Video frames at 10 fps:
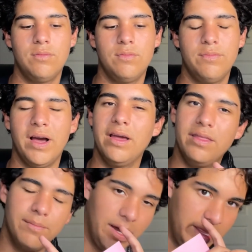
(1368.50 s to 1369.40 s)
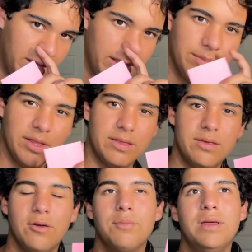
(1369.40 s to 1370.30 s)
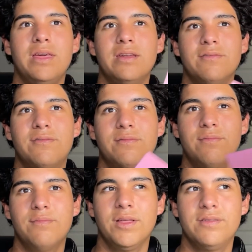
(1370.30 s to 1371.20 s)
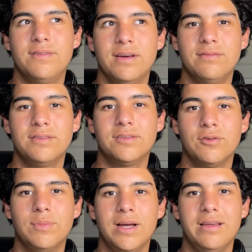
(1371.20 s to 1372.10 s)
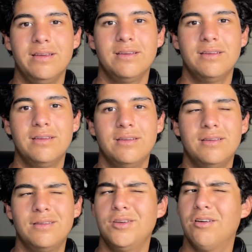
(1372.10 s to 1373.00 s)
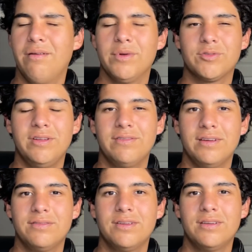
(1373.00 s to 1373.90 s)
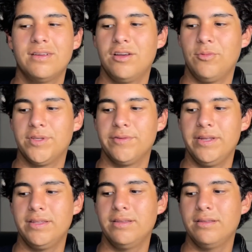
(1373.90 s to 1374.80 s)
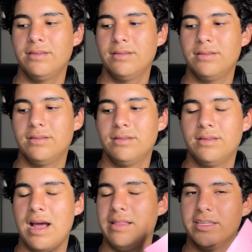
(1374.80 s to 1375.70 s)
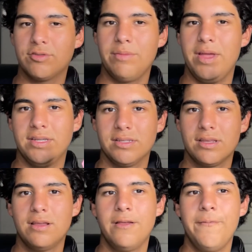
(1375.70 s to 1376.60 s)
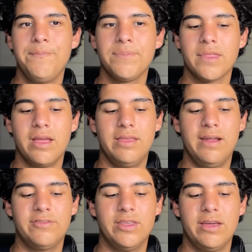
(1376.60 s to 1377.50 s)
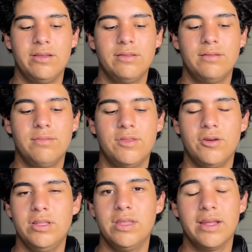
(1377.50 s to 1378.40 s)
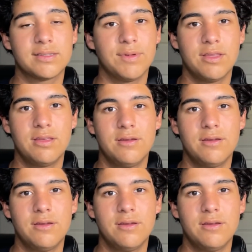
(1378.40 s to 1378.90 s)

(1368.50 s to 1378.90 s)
by the end of the month, or by the end of month 5. So by November 25, I hope to read at least 20 pages, and then after that 30 the next month.